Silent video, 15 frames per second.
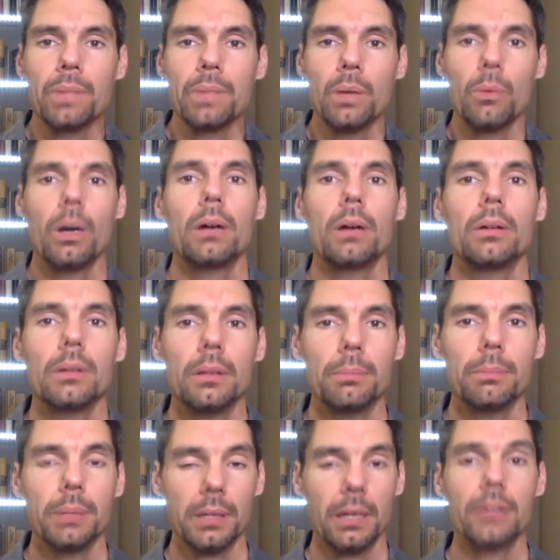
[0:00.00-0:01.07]
Well,
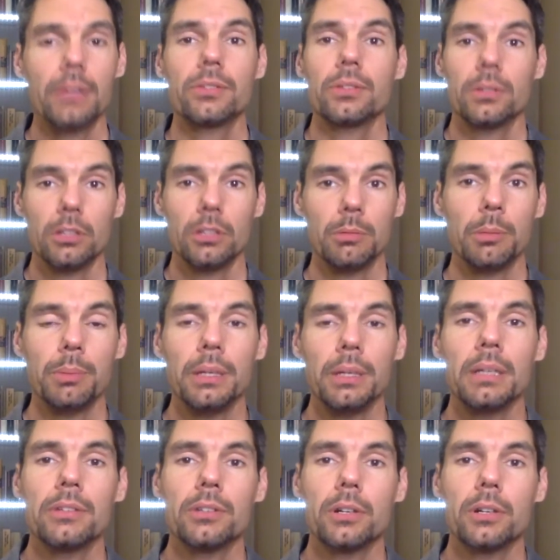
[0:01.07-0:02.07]
because human beings